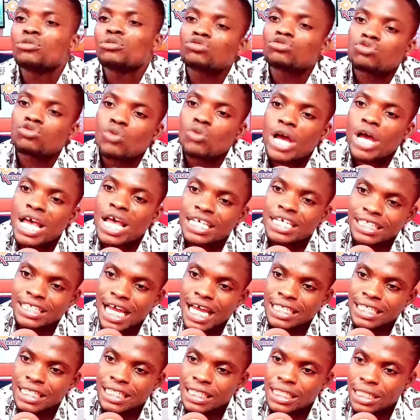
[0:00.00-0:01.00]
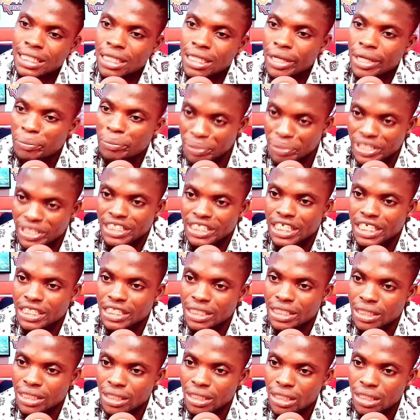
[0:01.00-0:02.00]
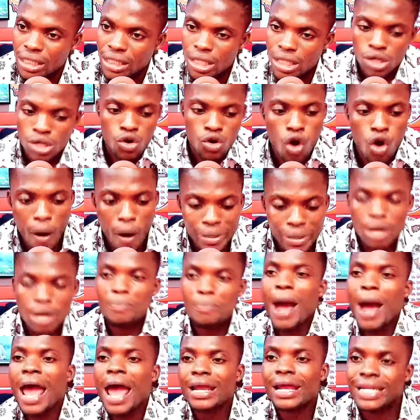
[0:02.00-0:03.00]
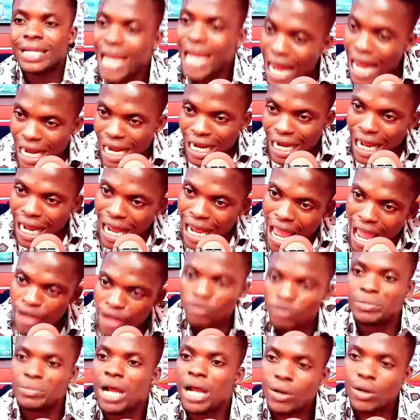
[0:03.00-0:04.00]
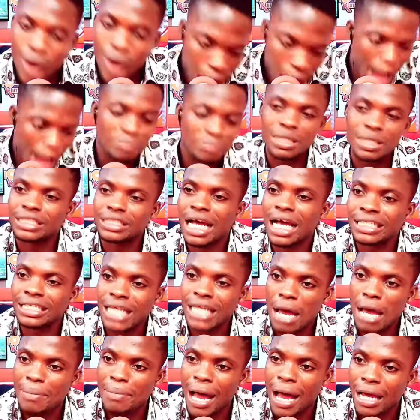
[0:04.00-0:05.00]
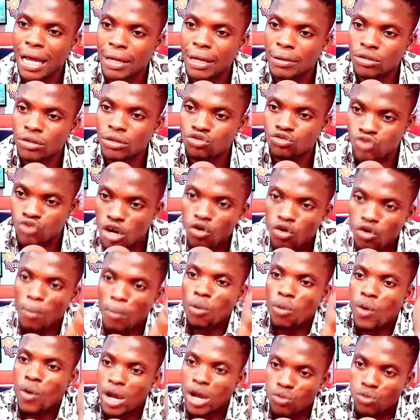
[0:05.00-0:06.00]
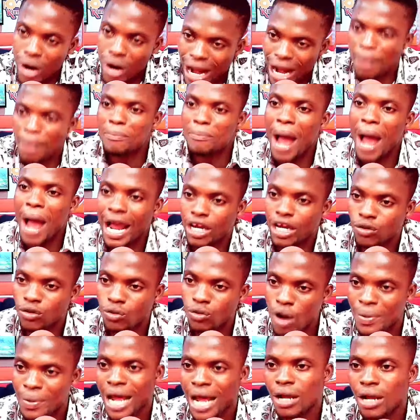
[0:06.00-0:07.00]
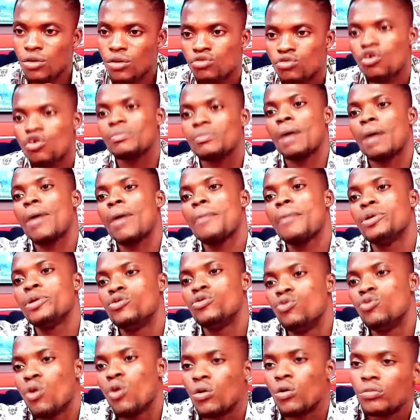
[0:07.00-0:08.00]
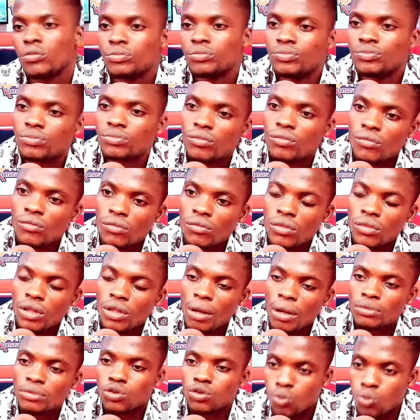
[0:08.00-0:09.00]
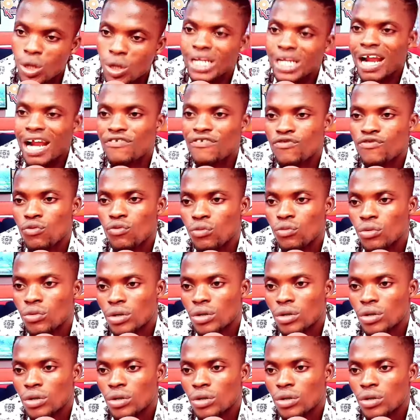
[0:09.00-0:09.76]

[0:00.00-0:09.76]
mo so start pre-season o me dey buy na adwumre no update asaba training no kwenu o camp park no kwabna no me dey ba be go no so wonderful.